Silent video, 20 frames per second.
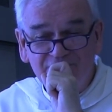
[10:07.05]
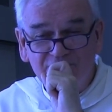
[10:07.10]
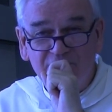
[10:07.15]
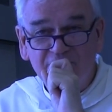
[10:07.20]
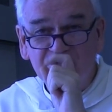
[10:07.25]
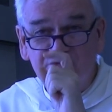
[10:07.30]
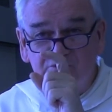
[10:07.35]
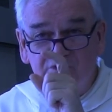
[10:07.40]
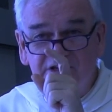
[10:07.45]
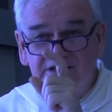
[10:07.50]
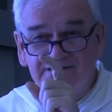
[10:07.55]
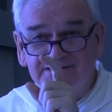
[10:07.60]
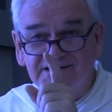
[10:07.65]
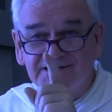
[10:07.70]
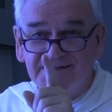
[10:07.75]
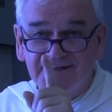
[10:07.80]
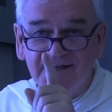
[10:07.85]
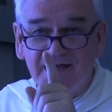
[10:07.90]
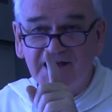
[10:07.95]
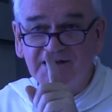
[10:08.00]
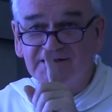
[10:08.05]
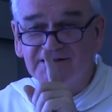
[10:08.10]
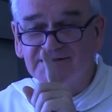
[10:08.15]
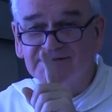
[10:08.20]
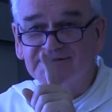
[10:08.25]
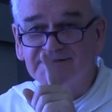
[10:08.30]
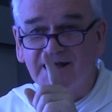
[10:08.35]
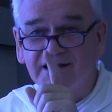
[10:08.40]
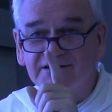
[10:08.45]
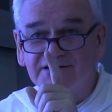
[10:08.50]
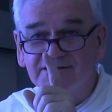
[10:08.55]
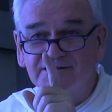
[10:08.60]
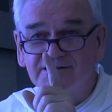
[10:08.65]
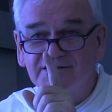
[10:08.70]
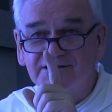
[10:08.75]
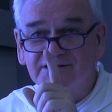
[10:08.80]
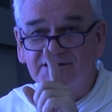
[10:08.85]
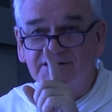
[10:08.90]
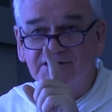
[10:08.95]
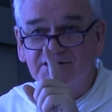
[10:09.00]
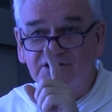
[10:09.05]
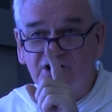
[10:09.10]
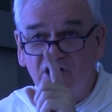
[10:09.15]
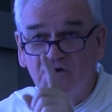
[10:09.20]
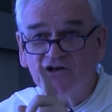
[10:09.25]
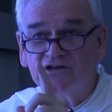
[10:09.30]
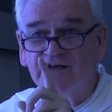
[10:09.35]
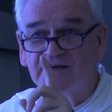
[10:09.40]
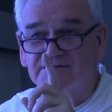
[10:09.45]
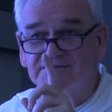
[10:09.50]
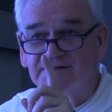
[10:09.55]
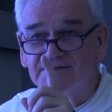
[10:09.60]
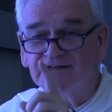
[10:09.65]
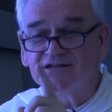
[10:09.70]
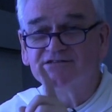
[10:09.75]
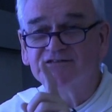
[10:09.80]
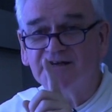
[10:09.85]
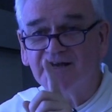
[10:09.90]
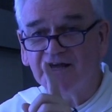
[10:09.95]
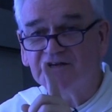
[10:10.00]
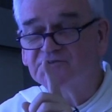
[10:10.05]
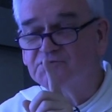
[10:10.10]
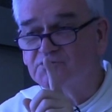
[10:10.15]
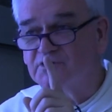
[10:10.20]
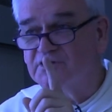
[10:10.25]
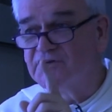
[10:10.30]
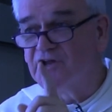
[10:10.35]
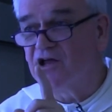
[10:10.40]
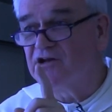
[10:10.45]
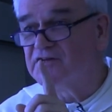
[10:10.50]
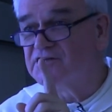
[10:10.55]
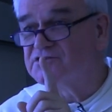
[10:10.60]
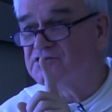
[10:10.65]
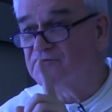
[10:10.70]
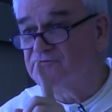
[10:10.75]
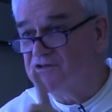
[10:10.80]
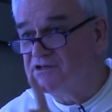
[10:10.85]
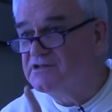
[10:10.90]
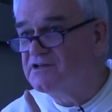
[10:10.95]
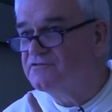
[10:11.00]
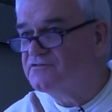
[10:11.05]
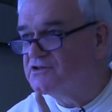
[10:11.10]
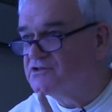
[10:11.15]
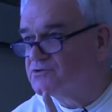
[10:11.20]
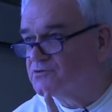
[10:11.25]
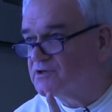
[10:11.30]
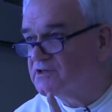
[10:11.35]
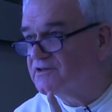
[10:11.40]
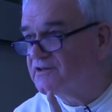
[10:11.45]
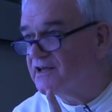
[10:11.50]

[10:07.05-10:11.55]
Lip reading: it means in the end is that God has an intellectual knowledge of individual